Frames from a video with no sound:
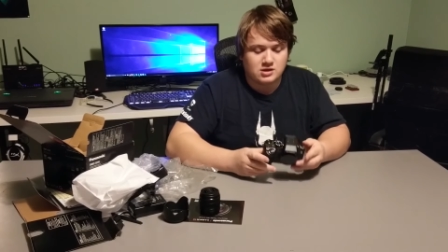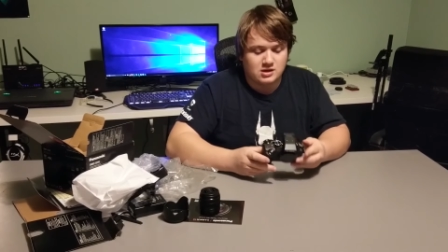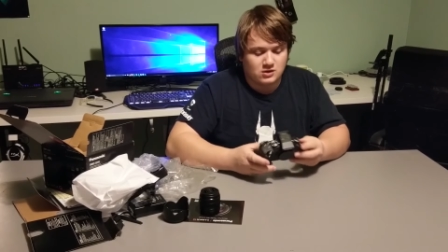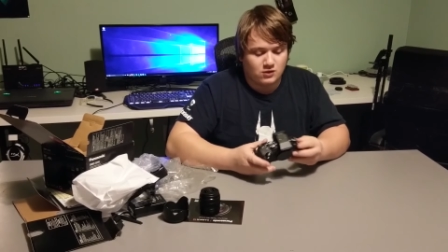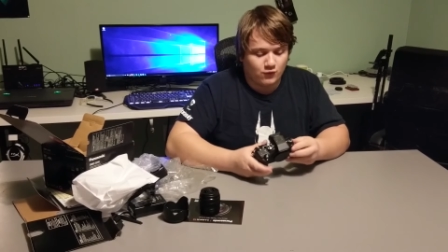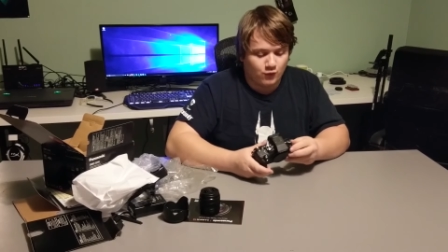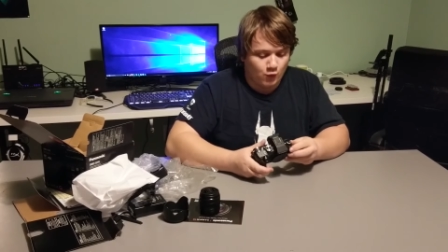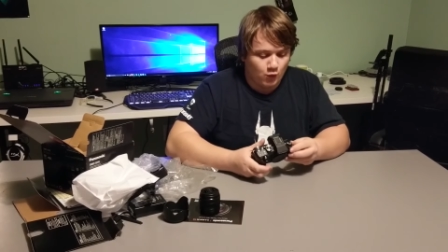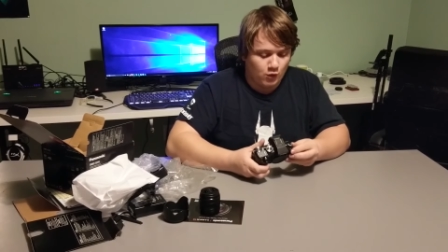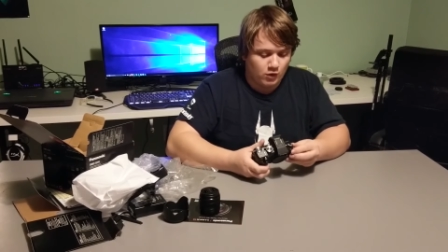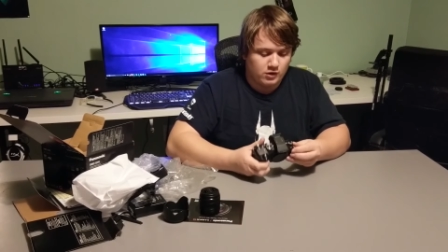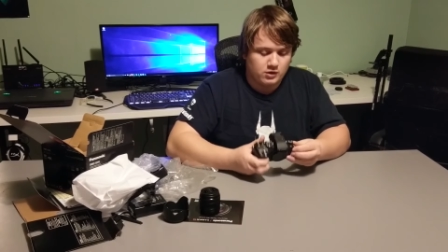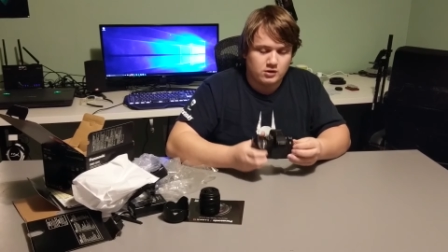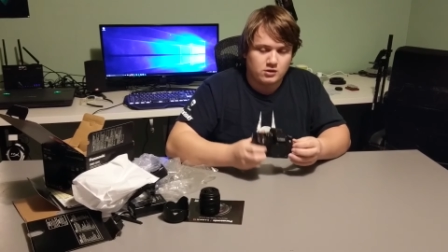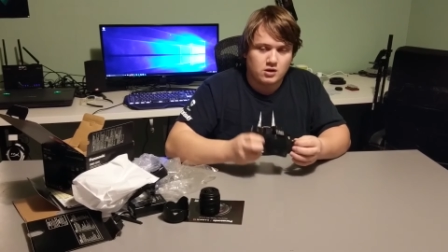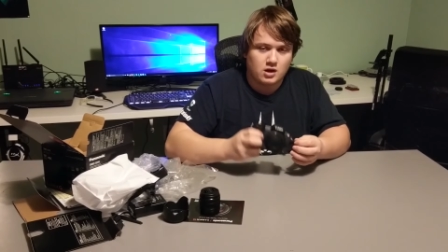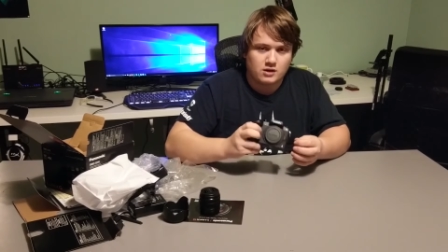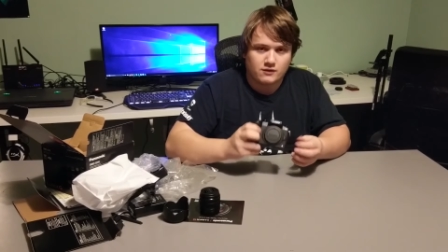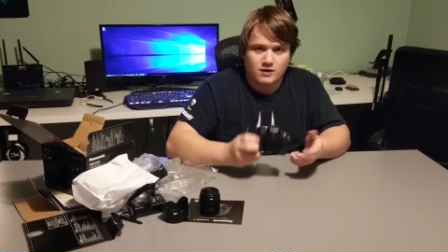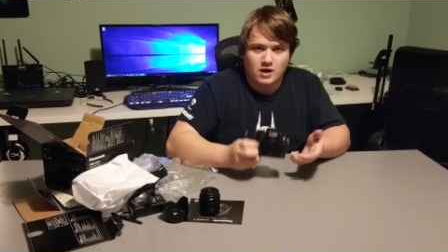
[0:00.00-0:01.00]
GH4 and
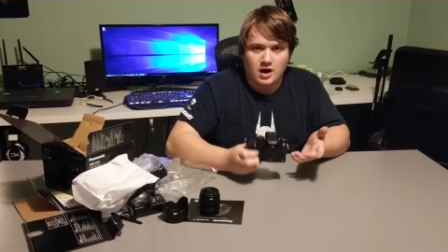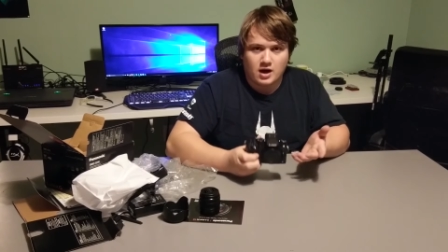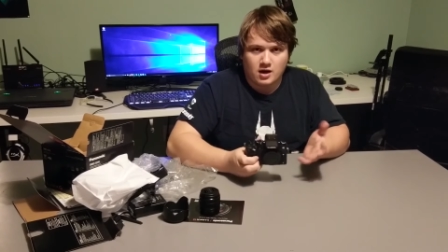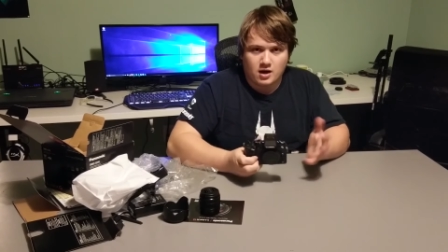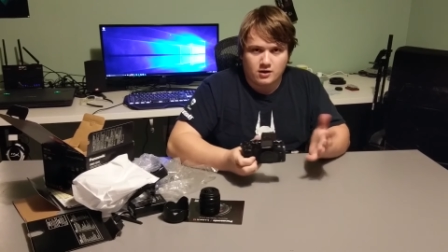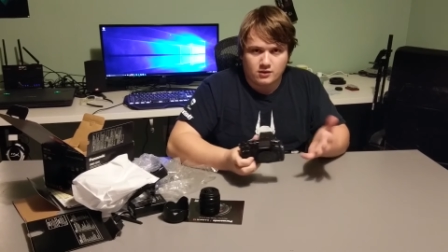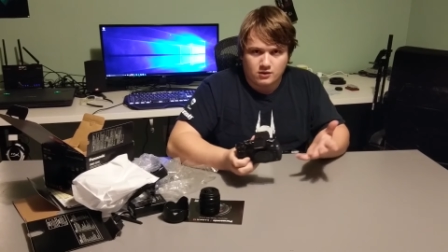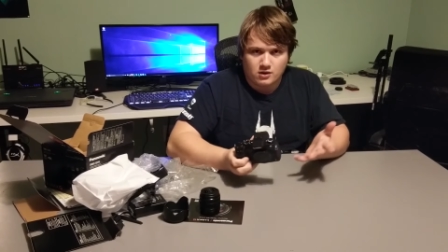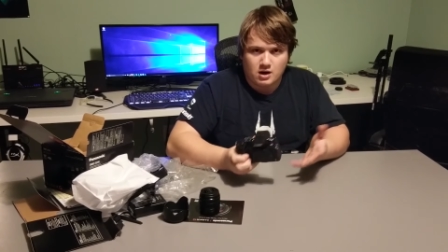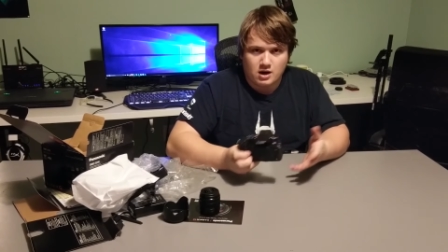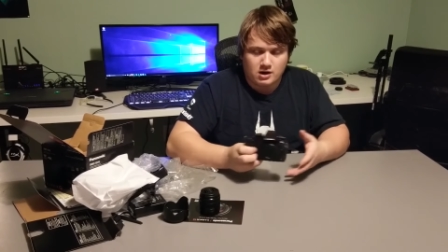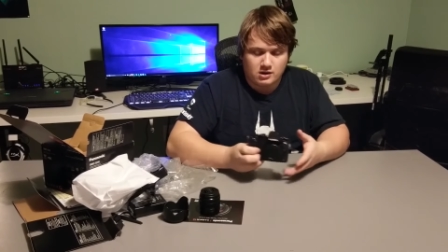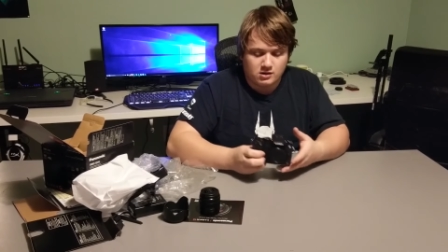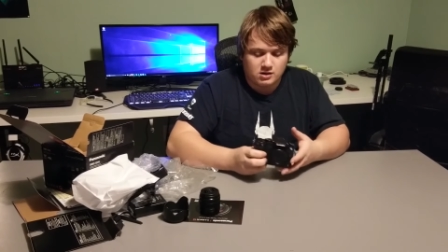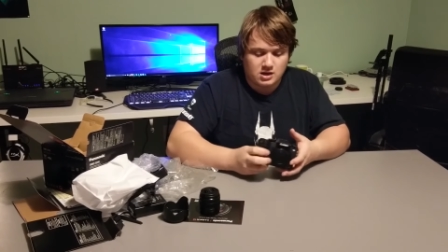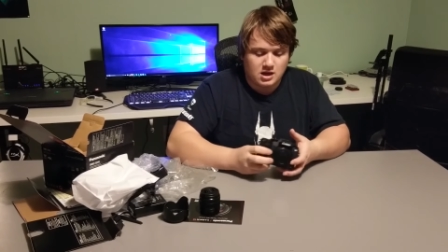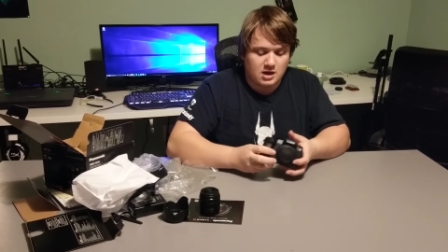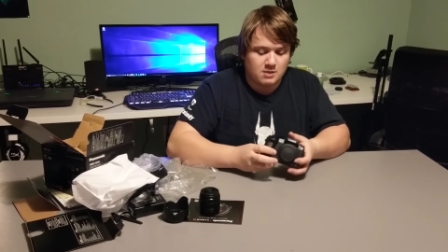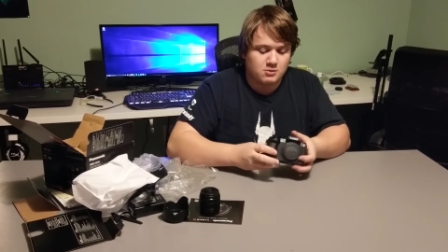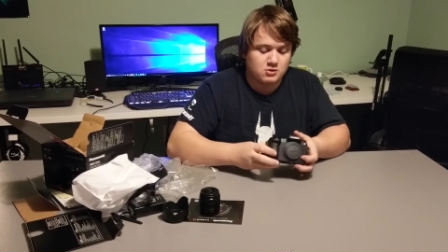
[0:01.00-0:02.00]
a lot of other
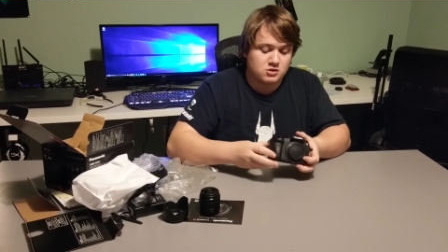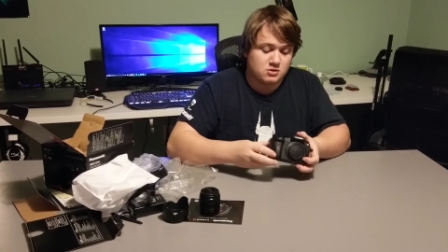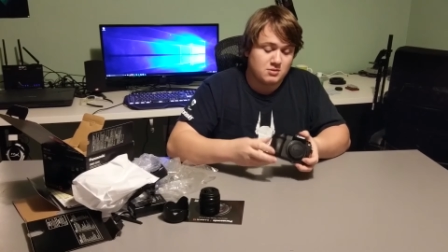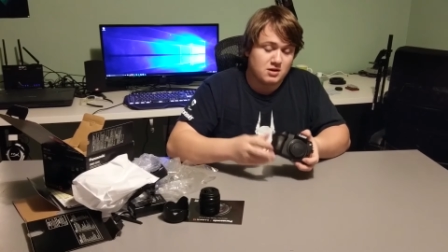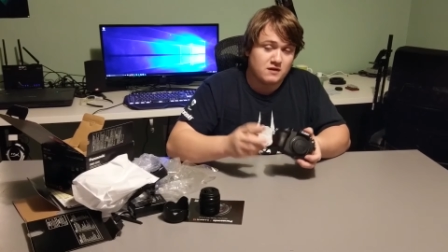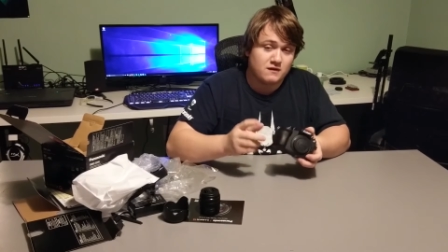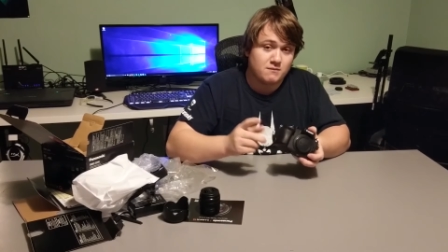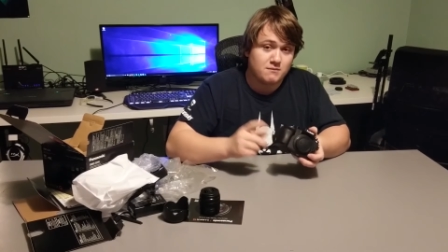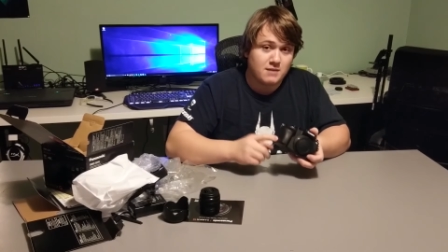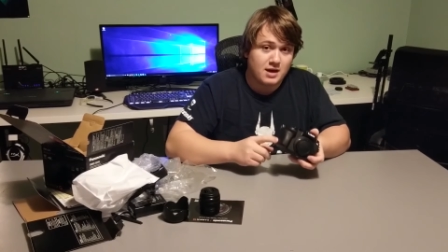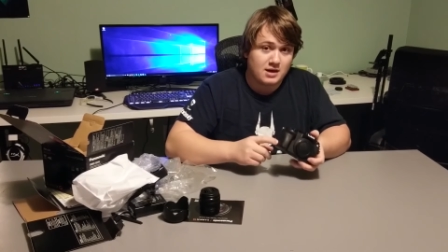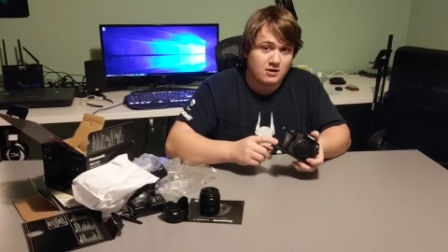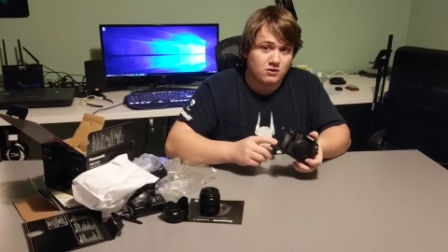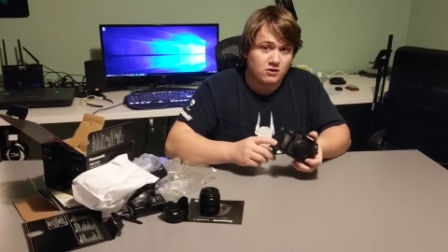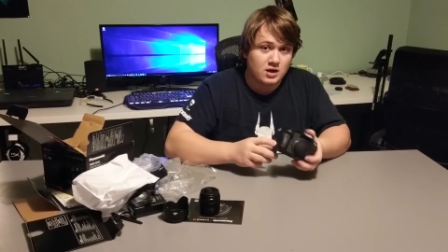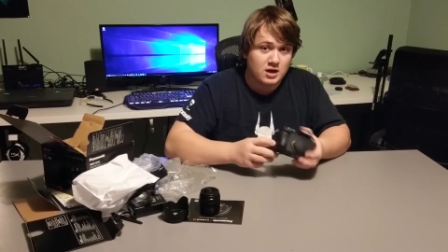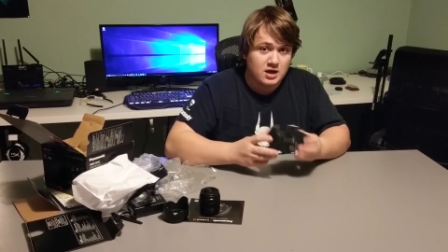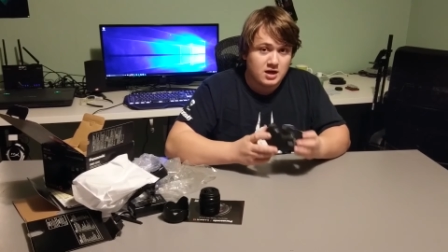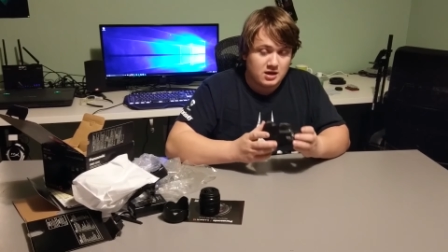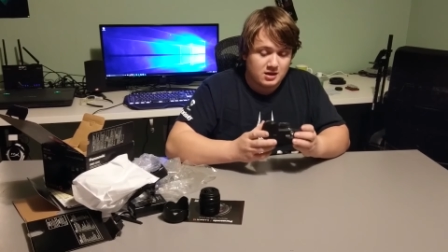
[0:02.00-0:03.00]
higher-end cameras are made of
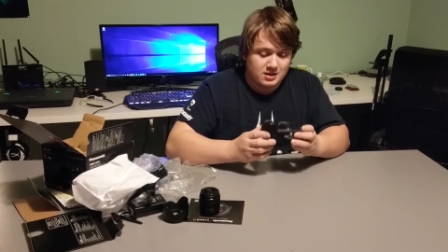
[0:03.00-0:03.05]
metal.